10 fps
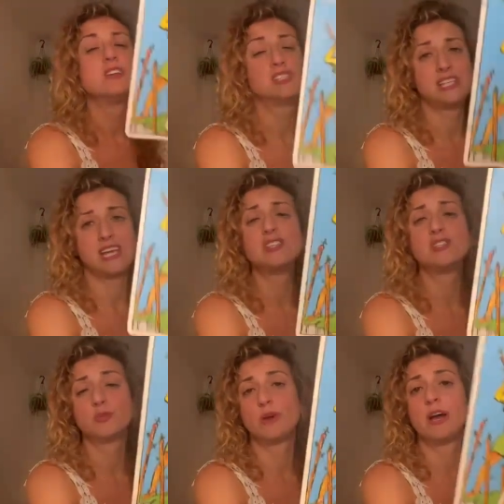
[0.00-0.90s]
Stand
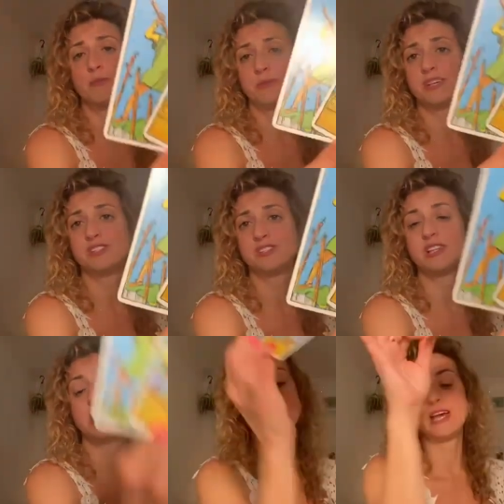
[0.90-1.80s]
your ground, because there's a
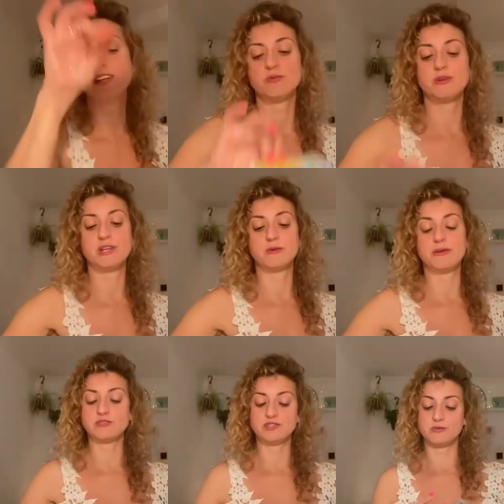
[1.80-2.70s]
lot of haterade
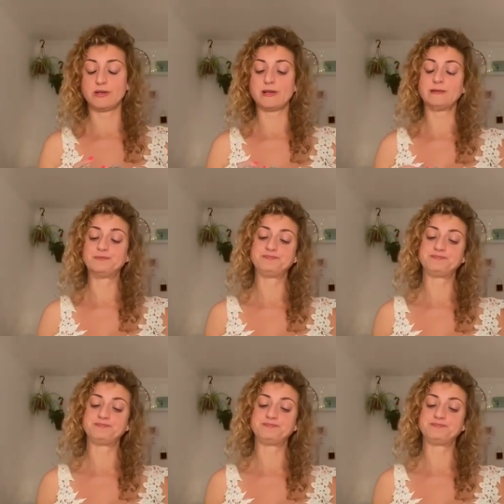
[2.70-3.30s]
around you right now.